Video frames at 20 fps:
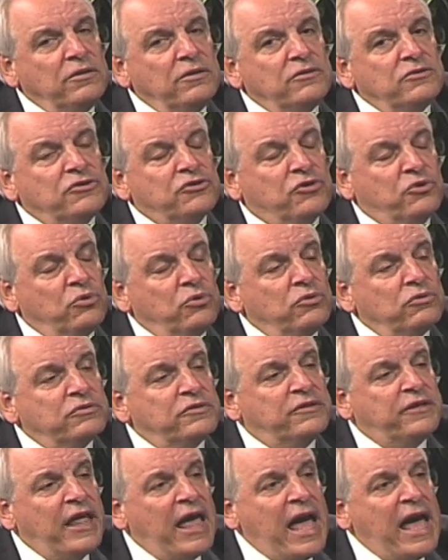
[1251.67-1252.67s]
schools
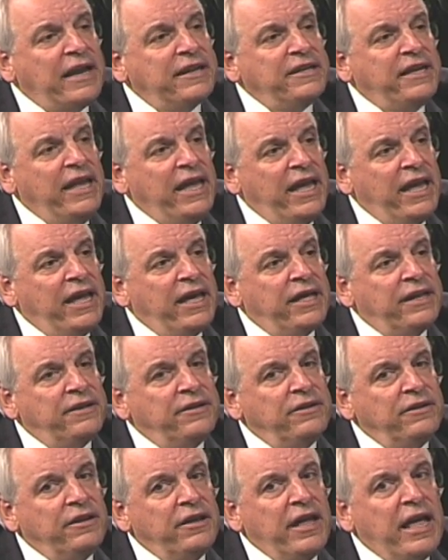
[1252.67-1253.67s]
that can
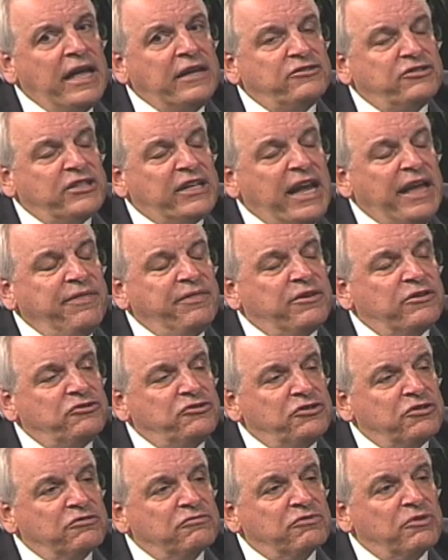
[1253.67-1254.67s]
educate their
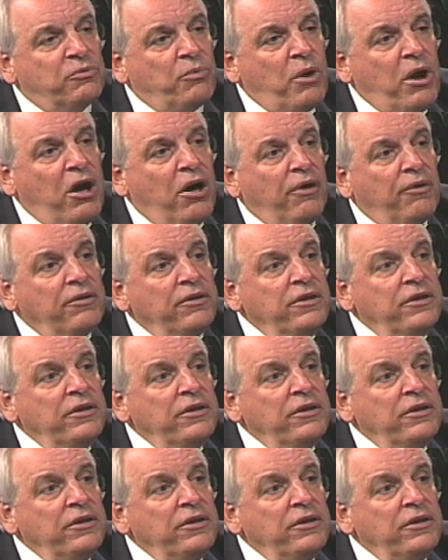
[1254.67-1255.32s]
children well.